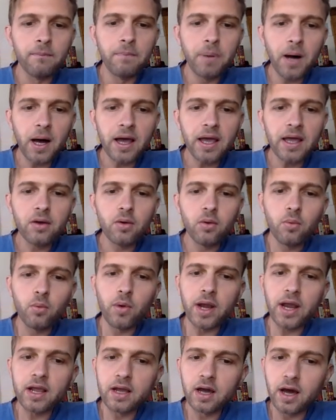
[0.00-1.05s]
But
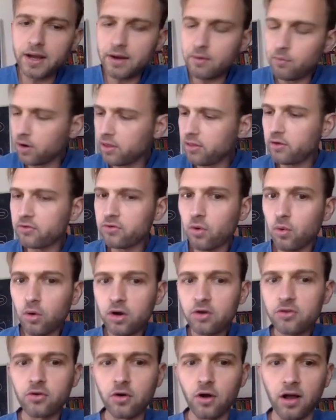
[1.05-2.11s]
when I cut at one of those
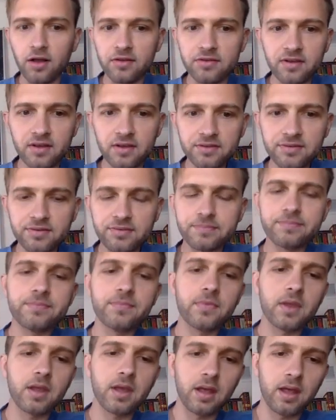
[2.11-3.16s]
orange crossings
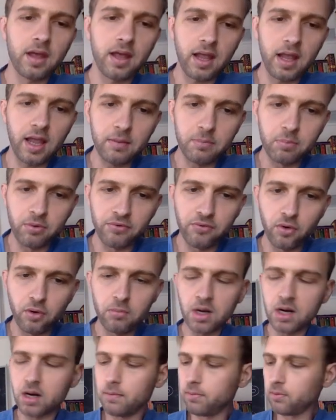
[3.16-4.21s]
and
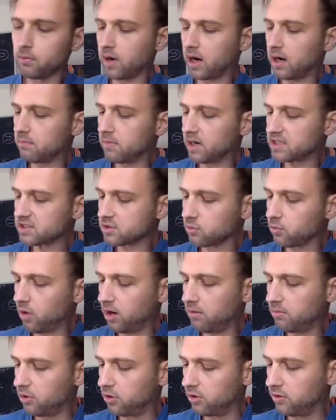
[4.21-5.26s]
perform a couple Reidemeister
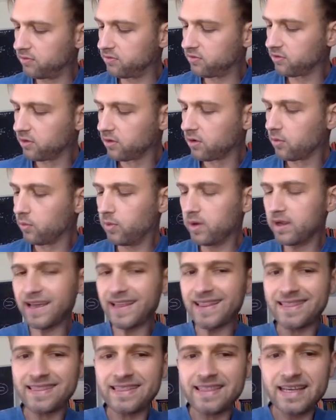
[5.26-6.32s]
1 moves, we
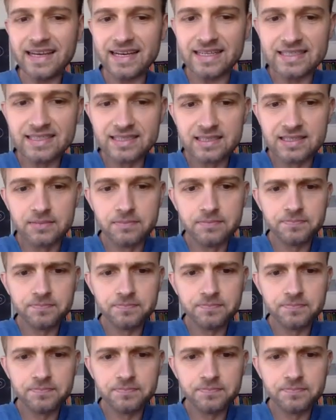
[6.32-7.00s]
get this.